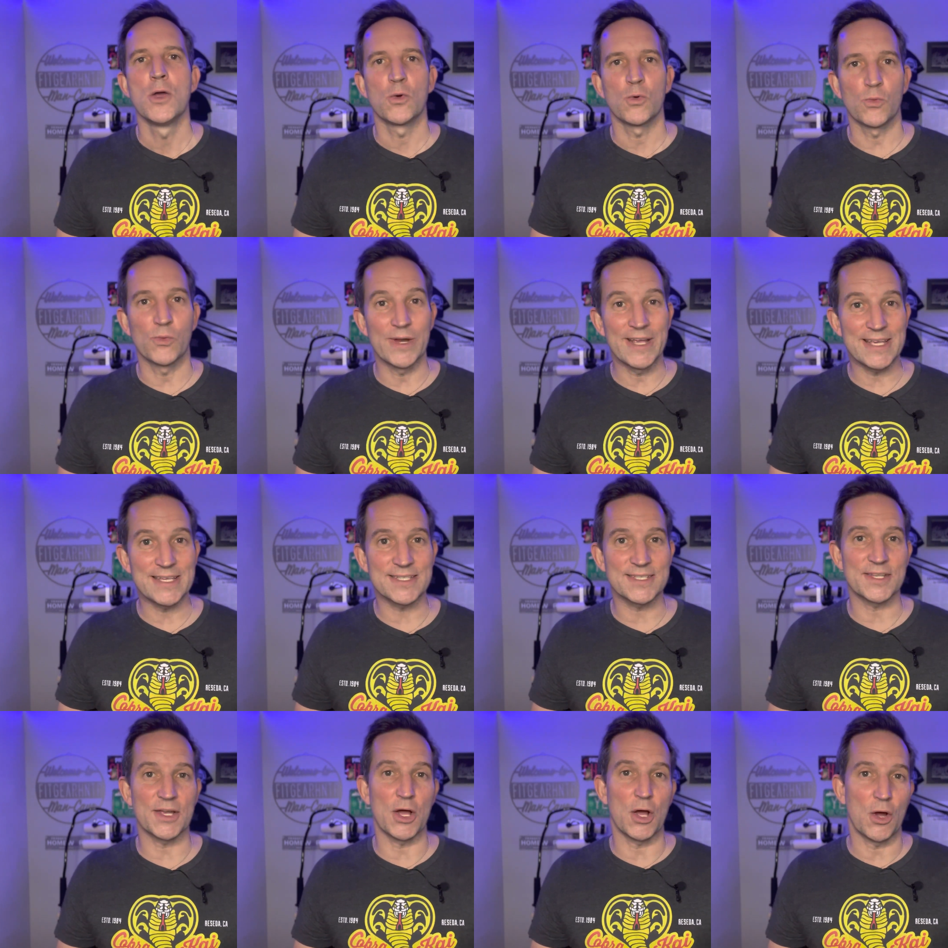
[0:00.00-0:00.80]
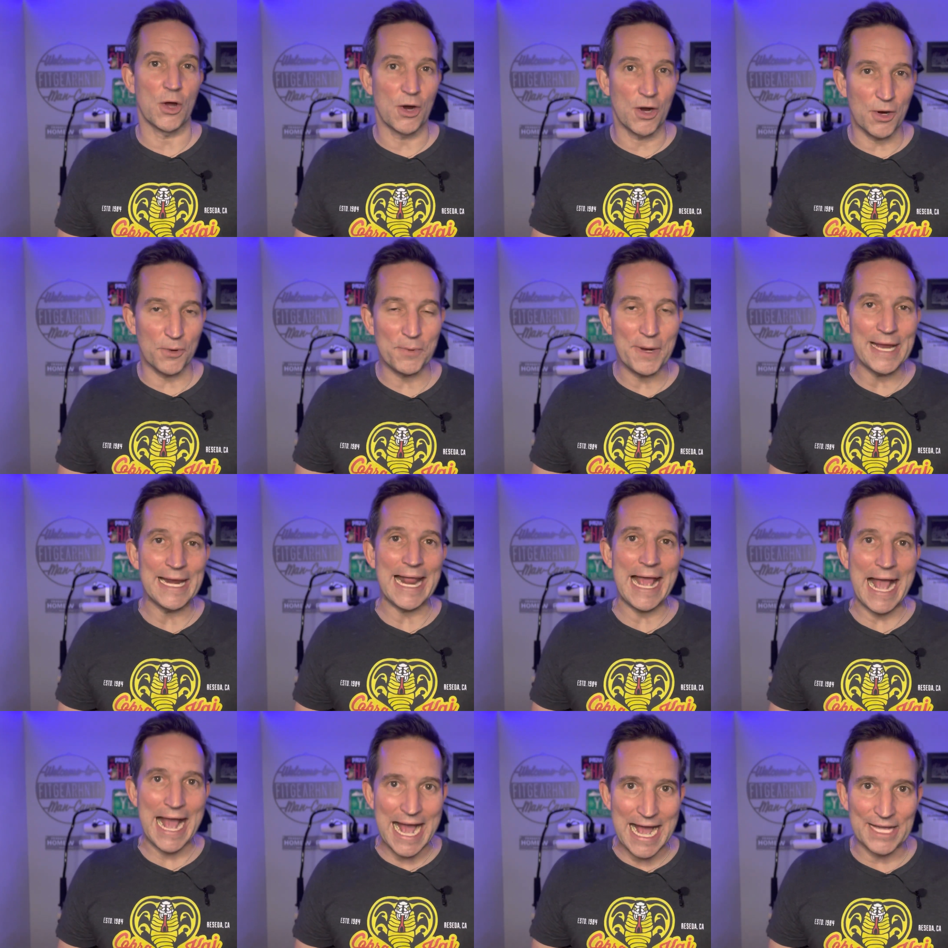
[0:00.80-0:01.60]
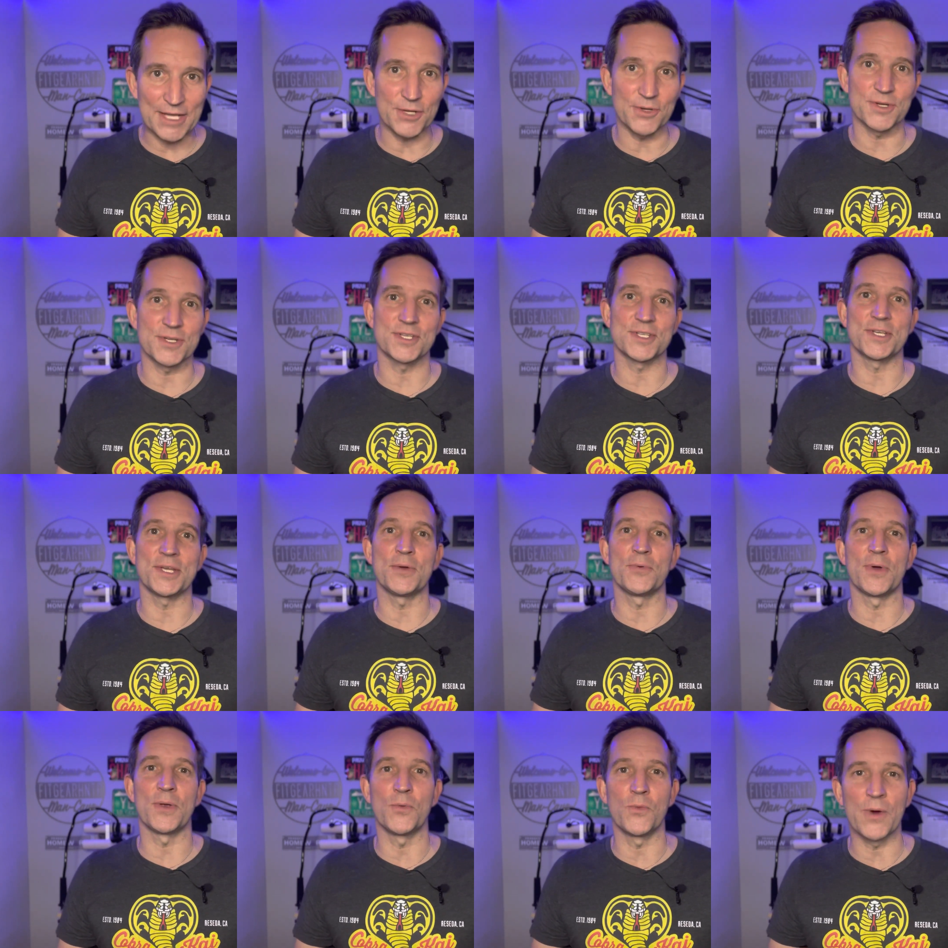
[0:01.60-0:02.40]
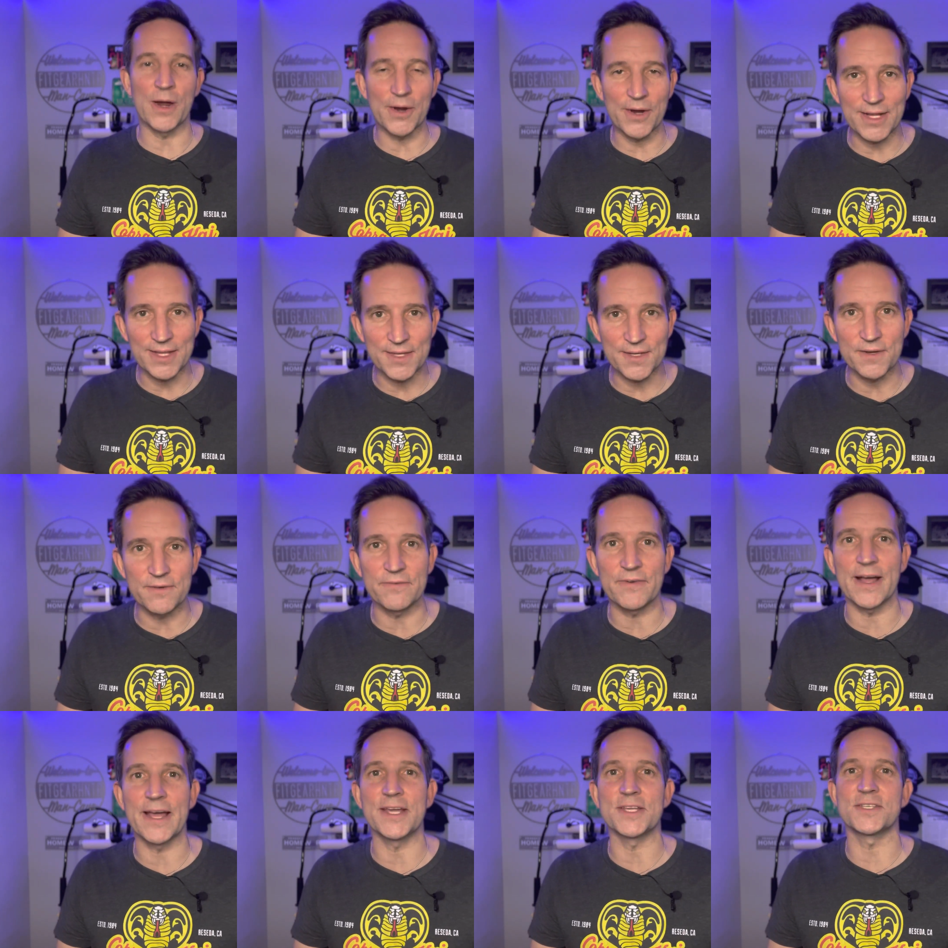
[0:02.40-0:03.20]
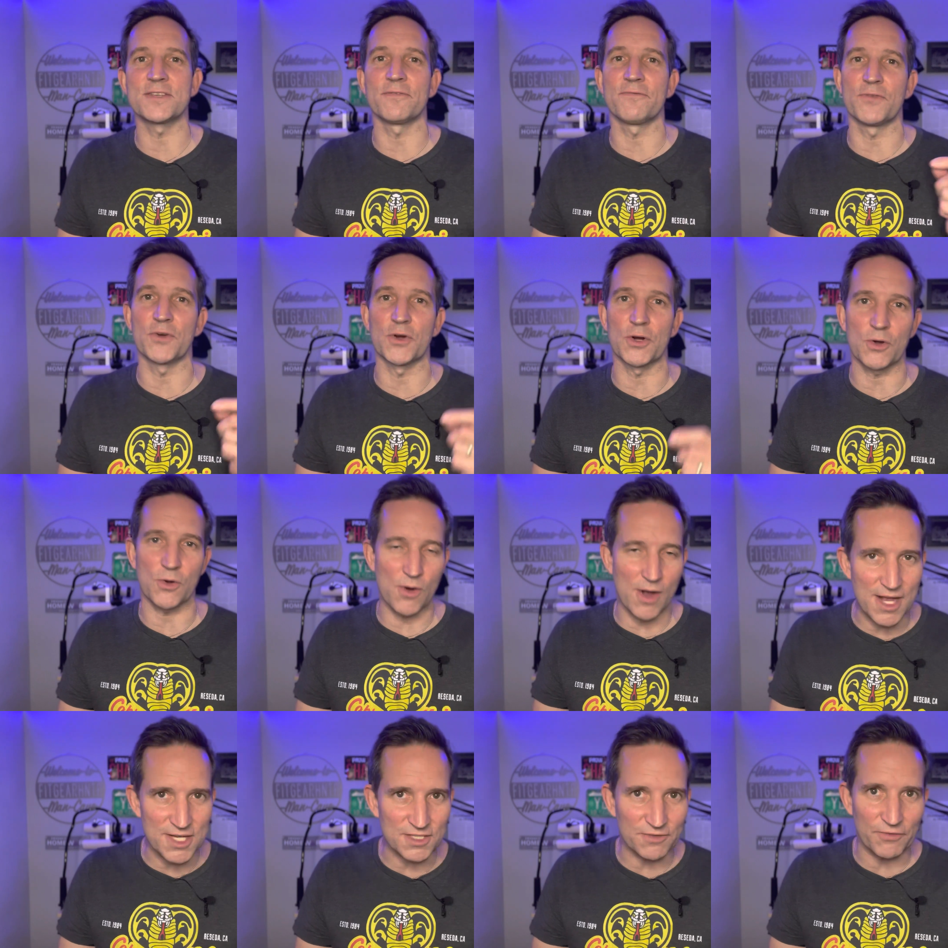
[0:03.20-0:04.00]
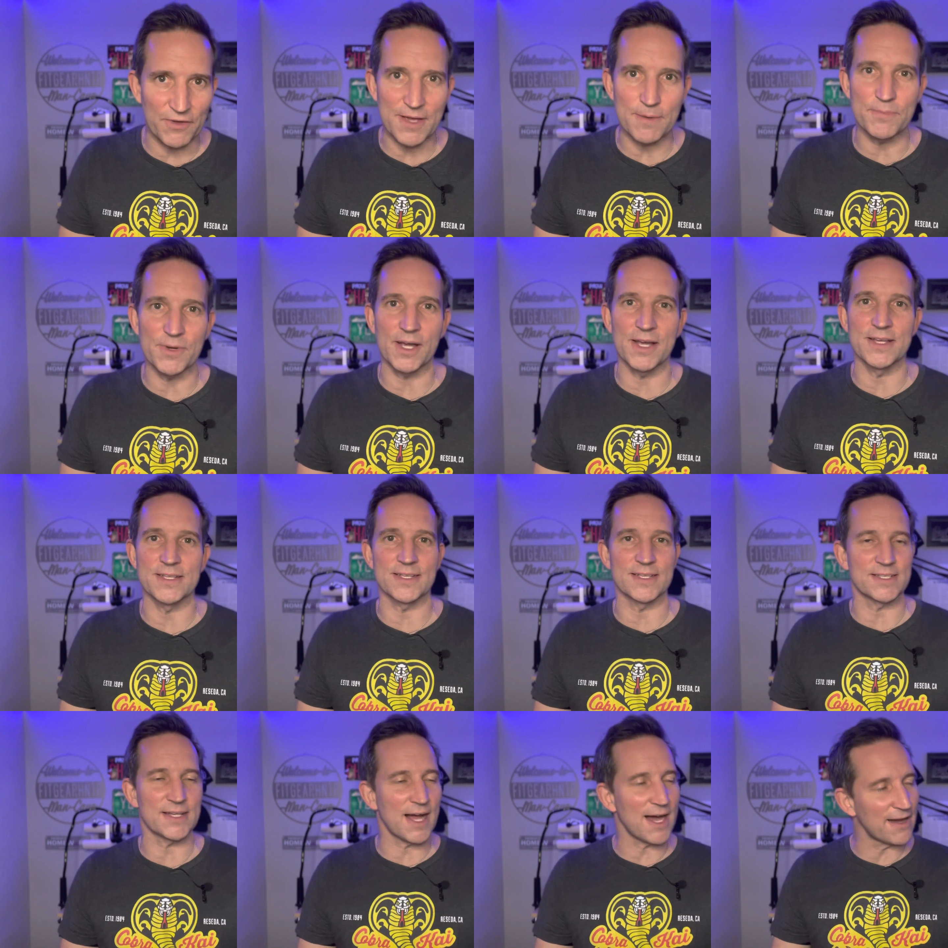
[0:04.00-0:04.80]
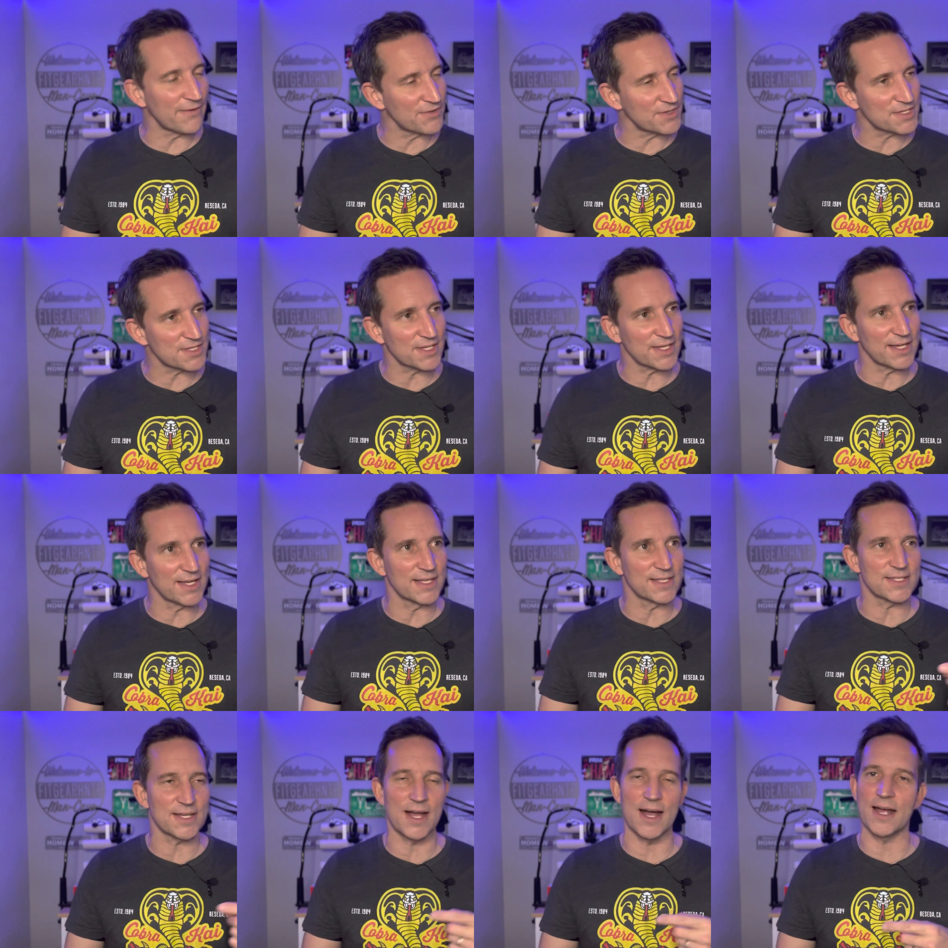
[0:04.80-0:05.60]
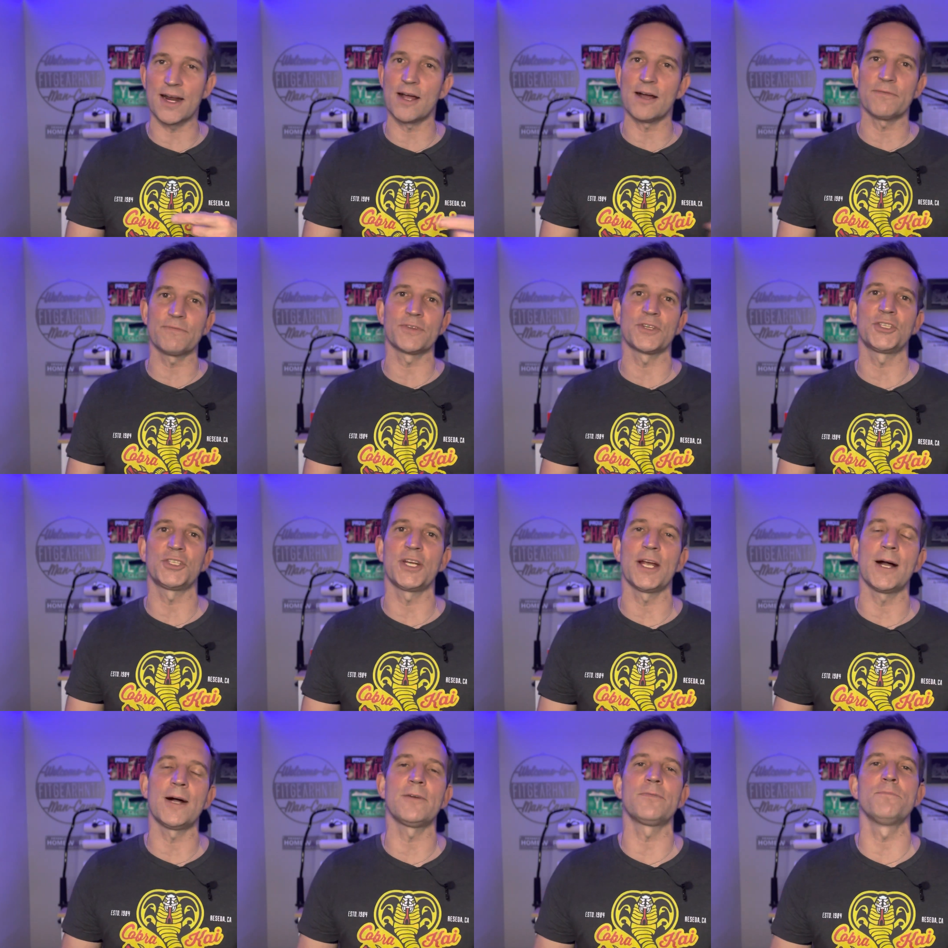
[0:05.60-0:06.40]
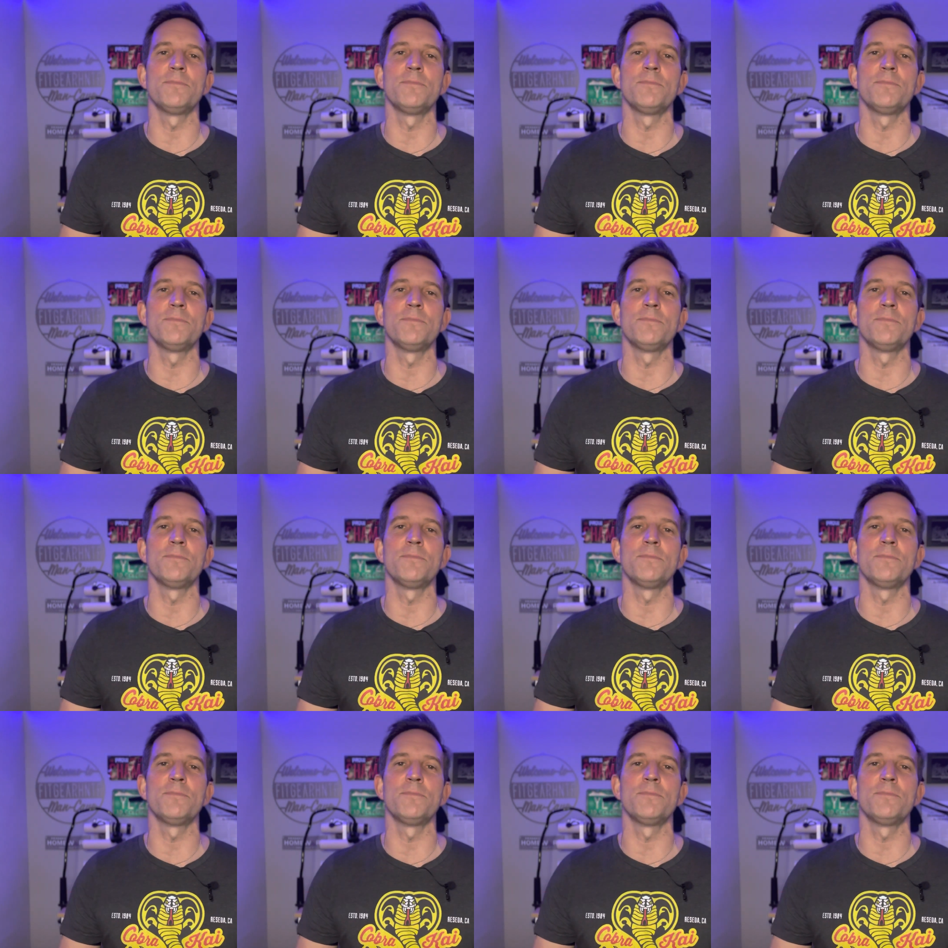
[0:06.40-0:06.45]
wrist heart rate accuracy when wearing the device for CrossFit because it's obviously it's hot off the shelf.